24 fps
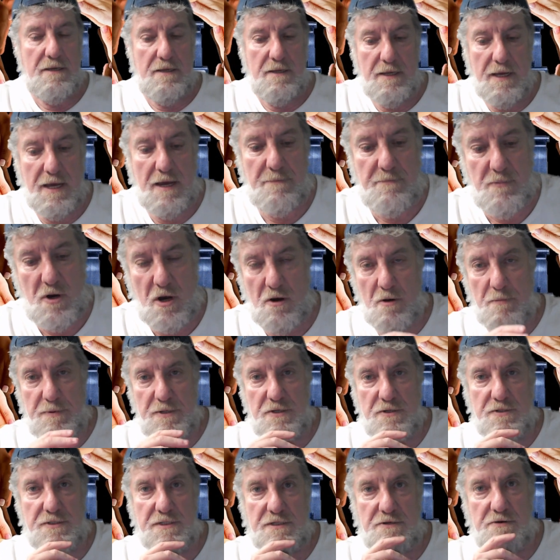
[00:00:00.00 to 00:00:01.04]
I'll be
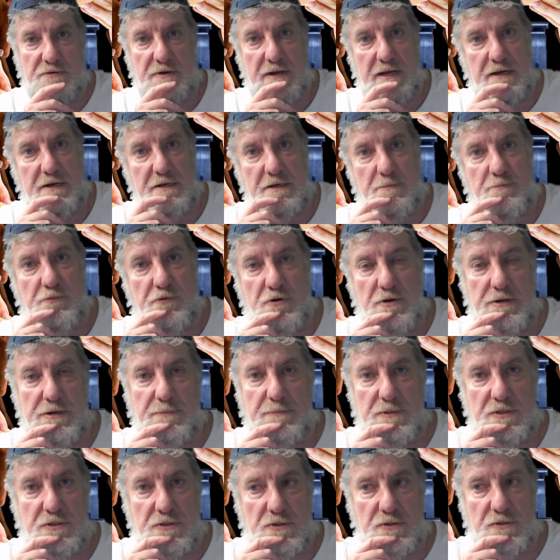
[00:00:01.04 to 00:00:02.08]
using Creality Print
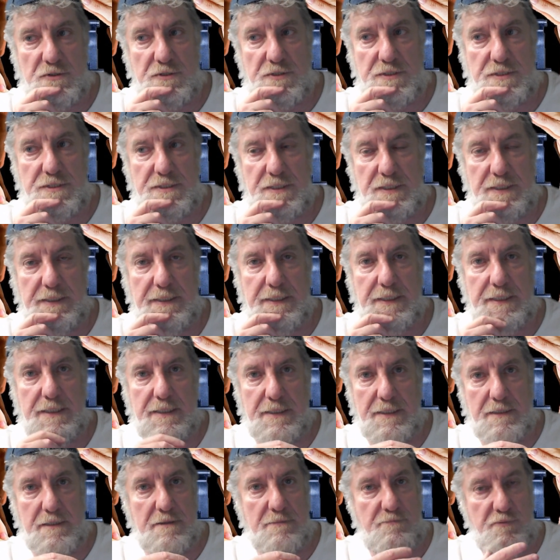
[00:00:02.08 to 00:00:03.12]
because
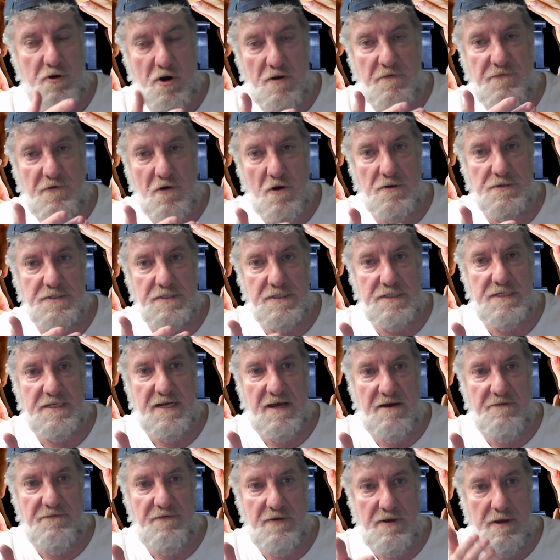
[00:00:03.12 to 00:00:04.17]
the profiles and
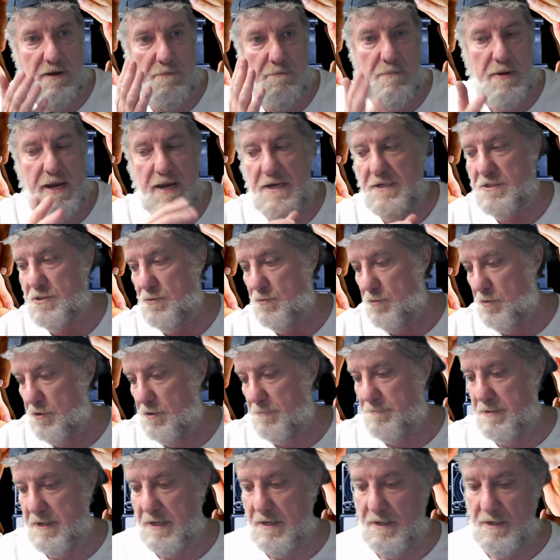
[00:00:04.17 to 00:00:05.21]
stuff are made to
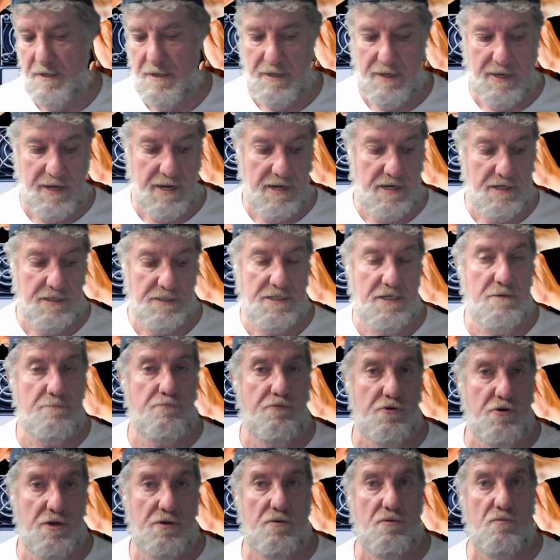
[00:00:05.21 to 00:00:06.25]
work better, and it did
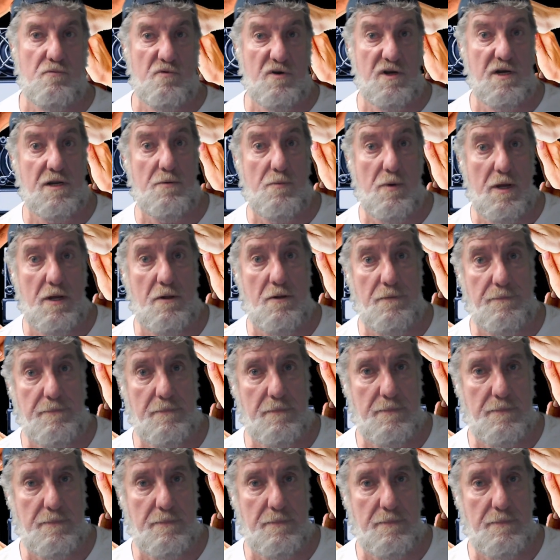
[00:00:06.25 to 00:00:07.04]
print really well.